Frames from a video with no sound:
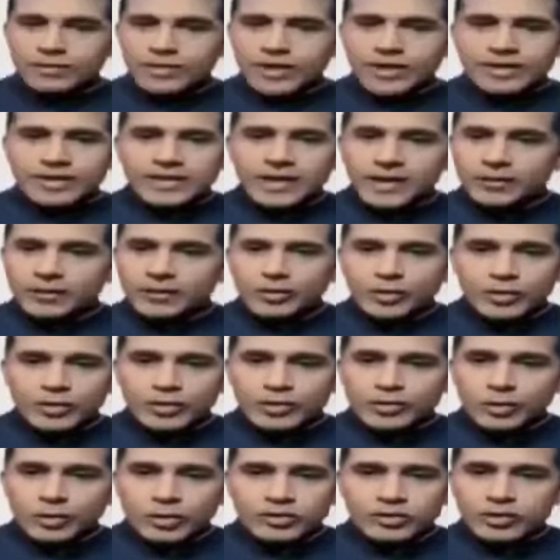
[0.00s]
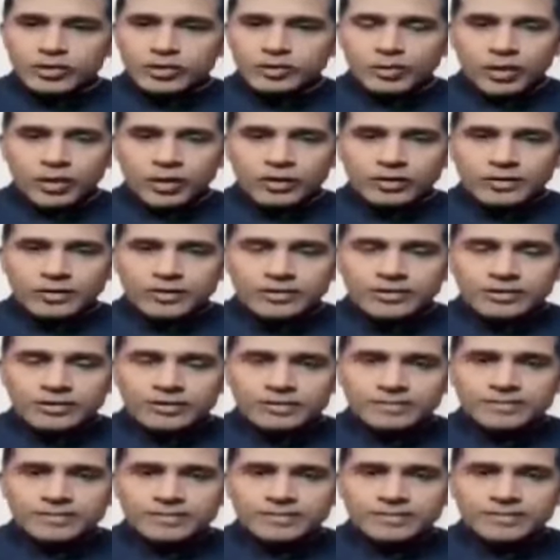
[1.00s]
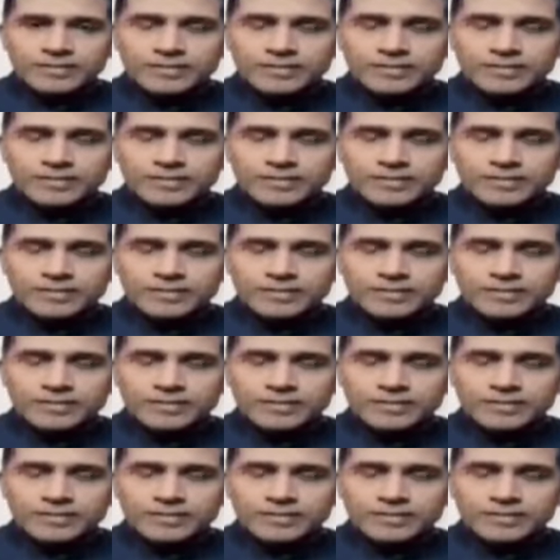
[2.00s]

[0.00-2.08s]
it away and tell our viewers what this product is.